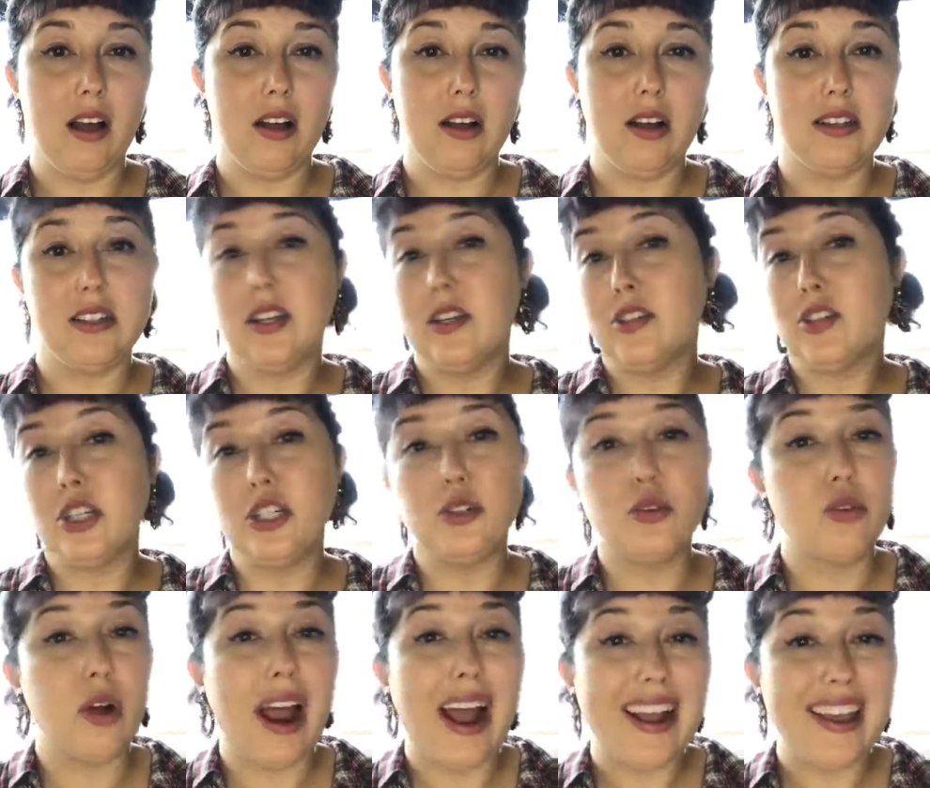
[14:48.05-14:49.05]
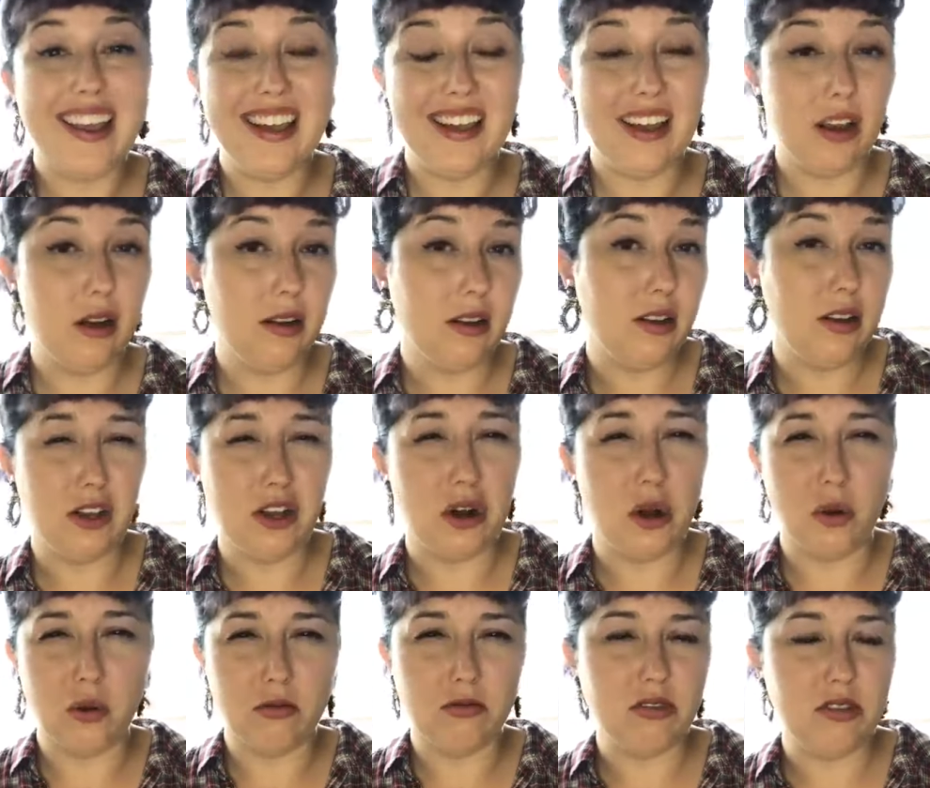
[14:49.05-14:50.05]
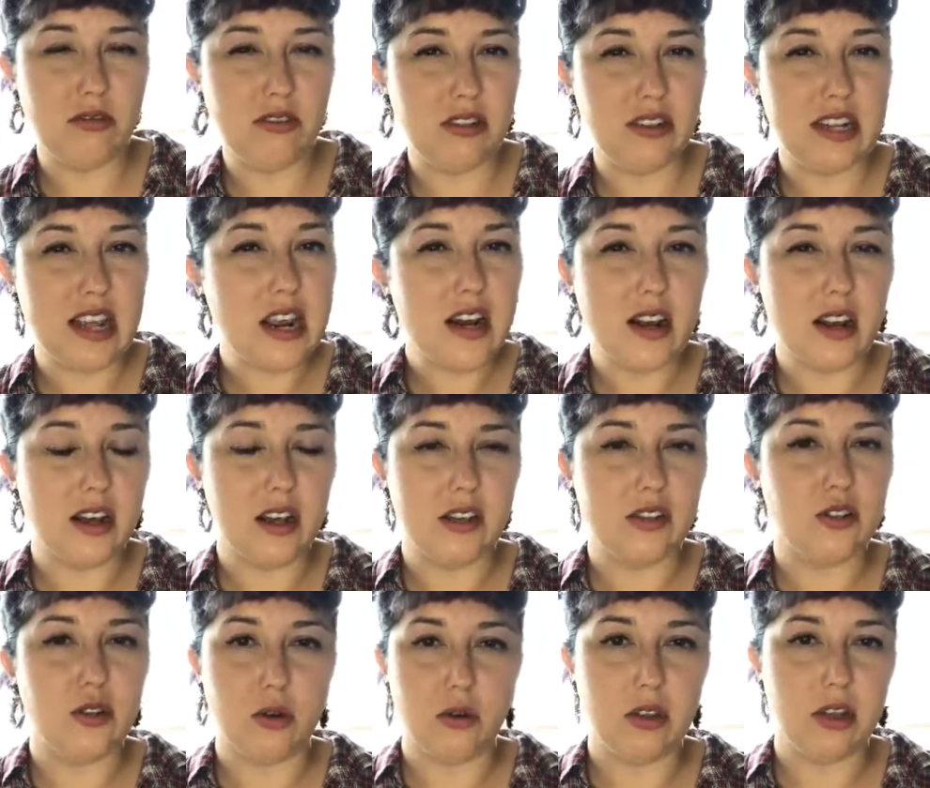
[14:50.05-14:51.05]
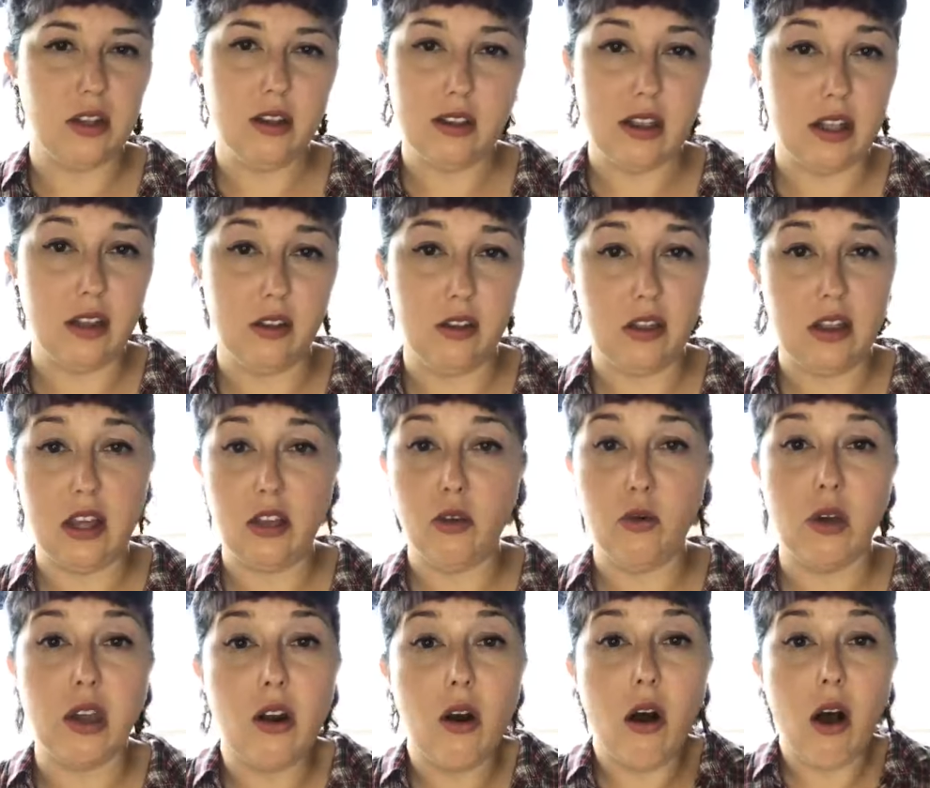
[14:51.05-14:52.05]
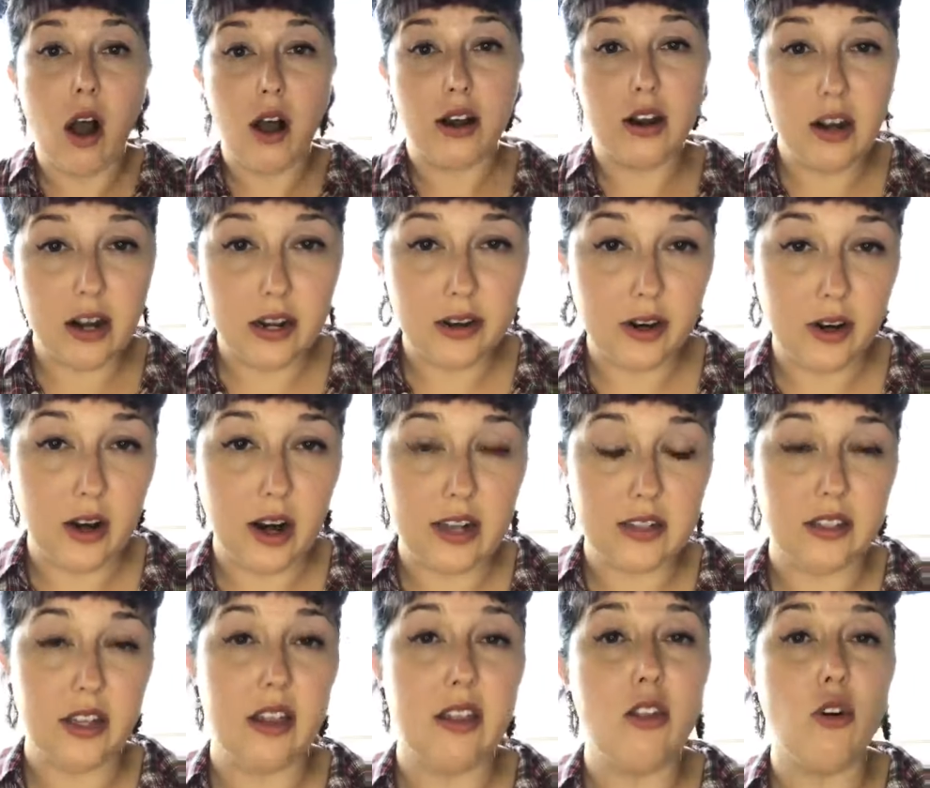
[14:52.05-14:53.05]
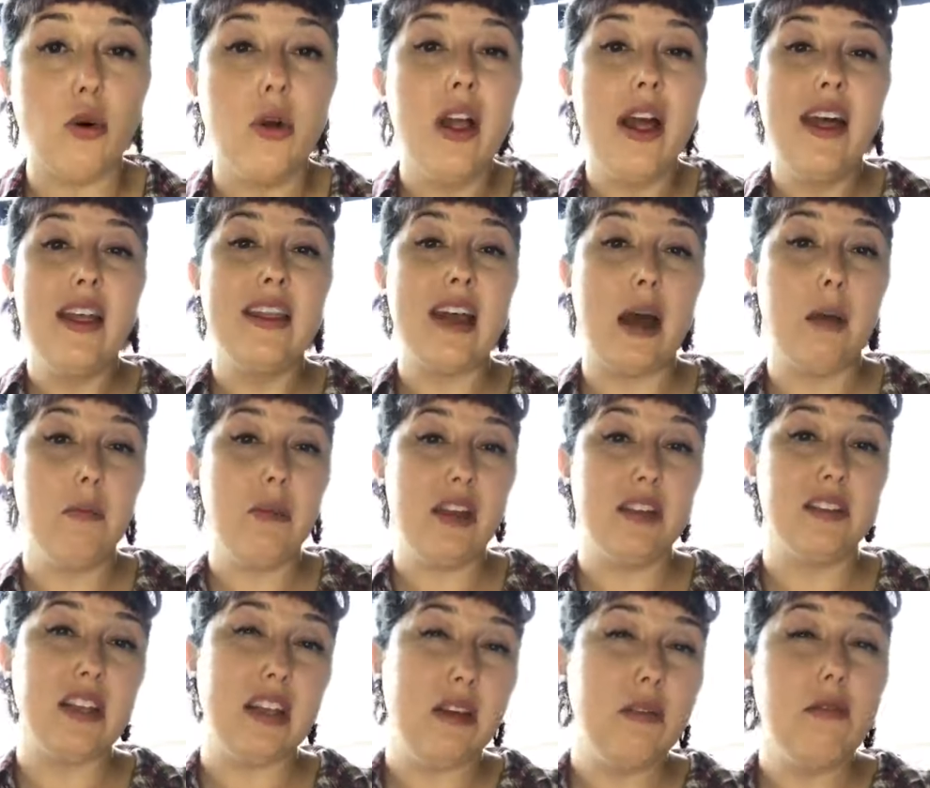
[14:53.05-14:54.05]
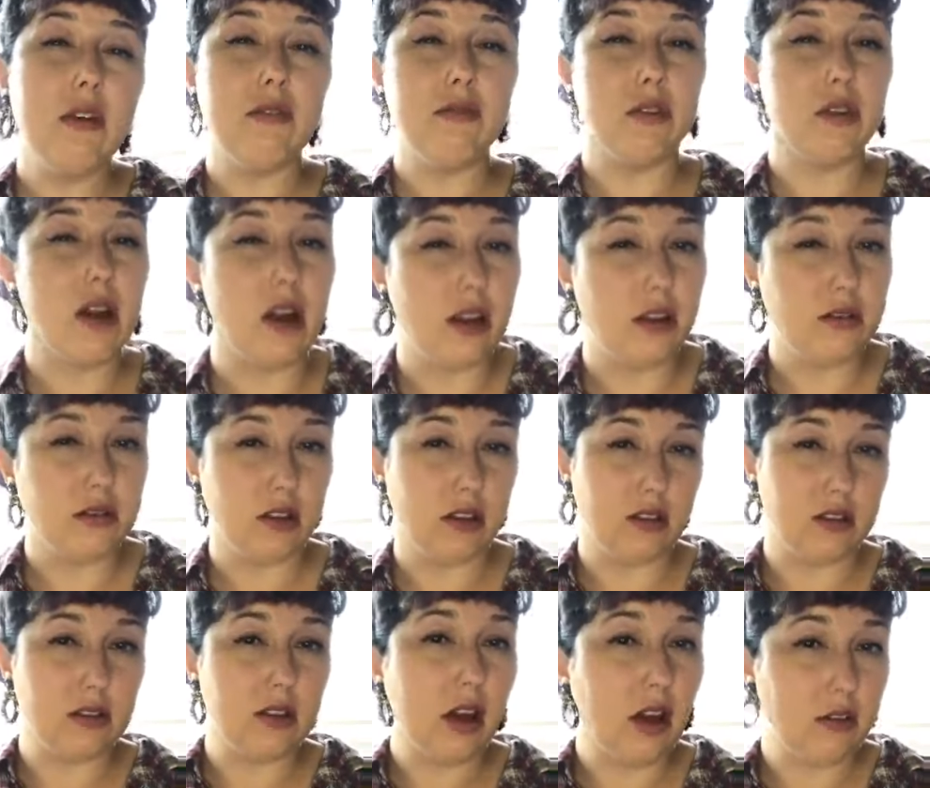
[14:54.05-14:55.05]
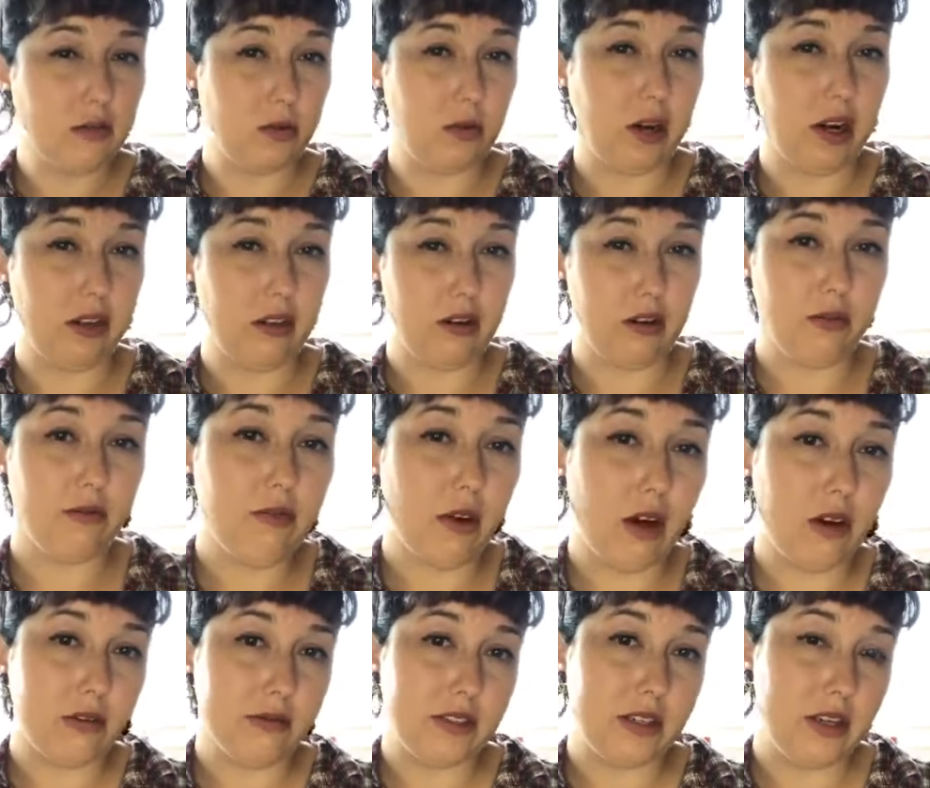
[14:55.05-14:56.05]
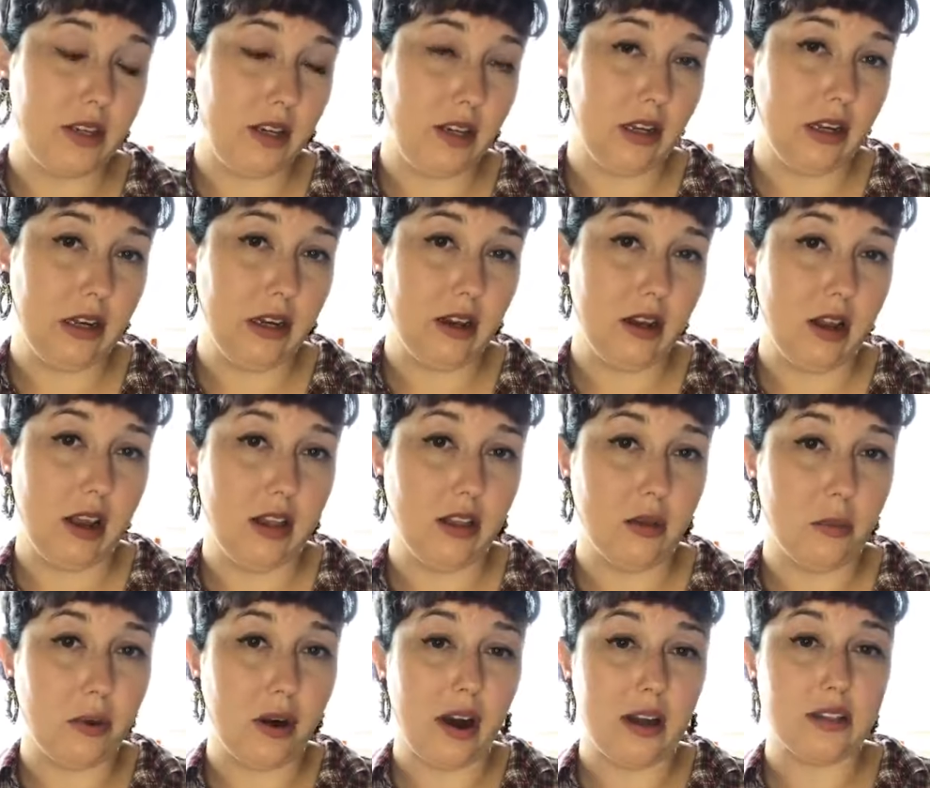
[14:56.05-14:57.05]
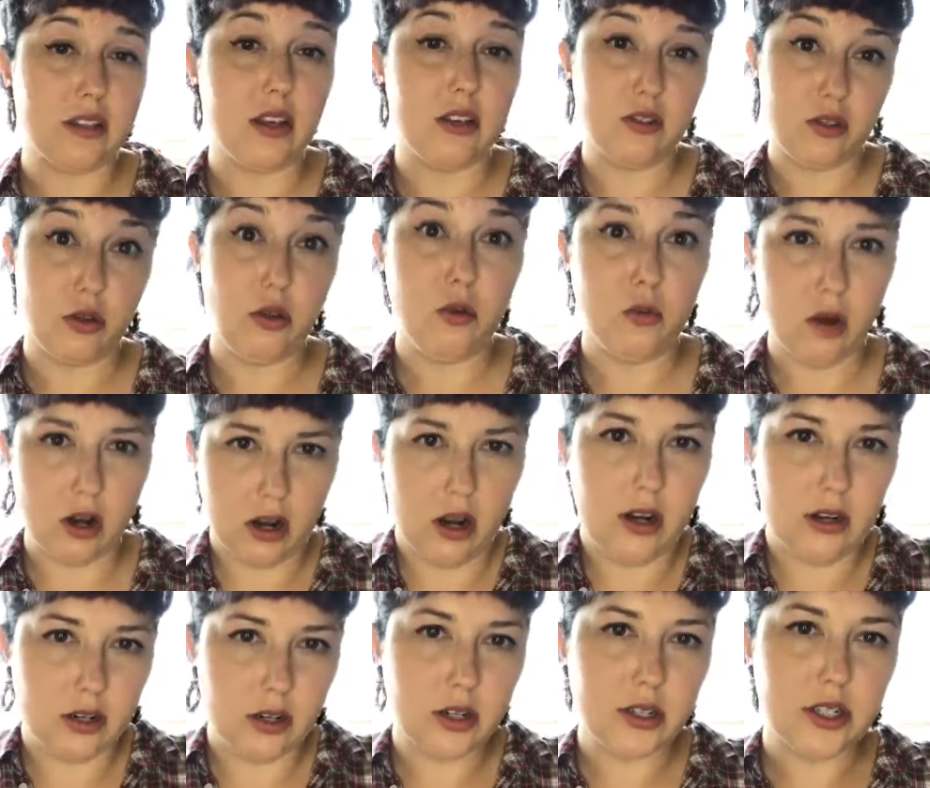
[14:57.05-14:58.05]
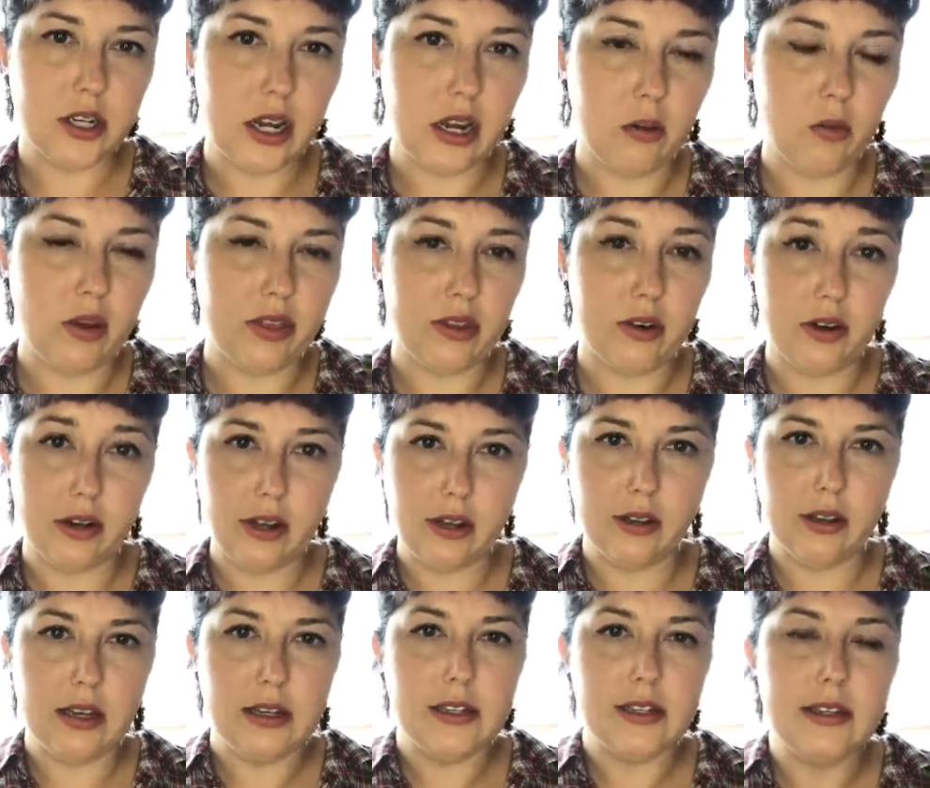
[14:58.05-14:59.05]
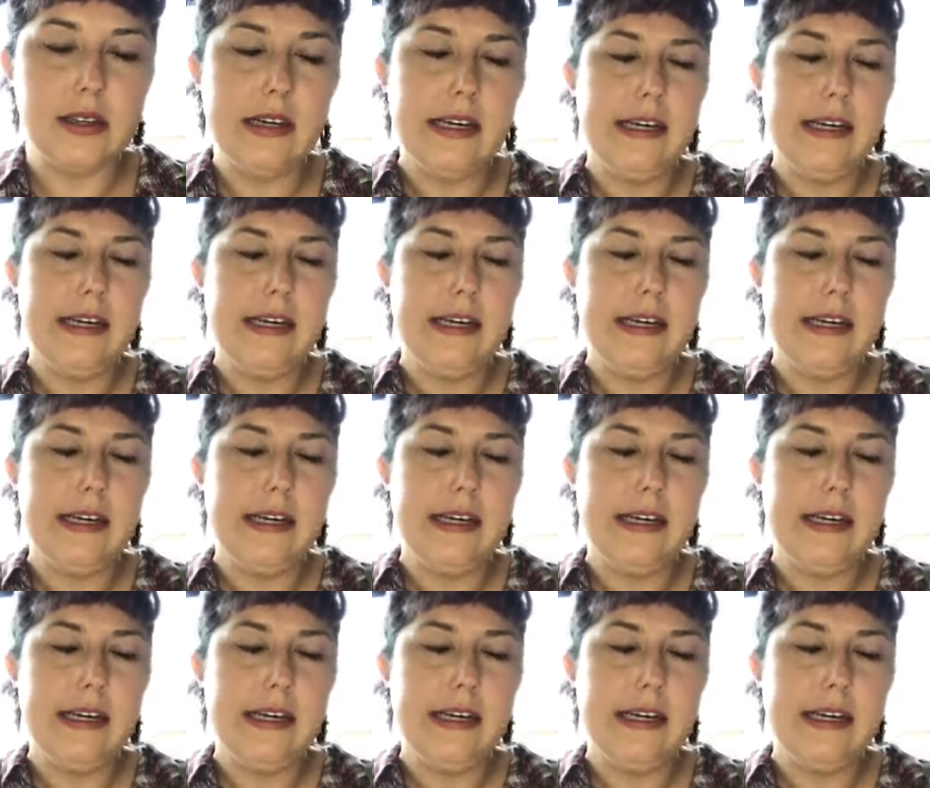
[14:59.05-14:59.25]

essentially tracking, you know, data so that you can audit it correctly. Though that means even if they're not using the software, they're involved in the process, so you want to understand what their deal is.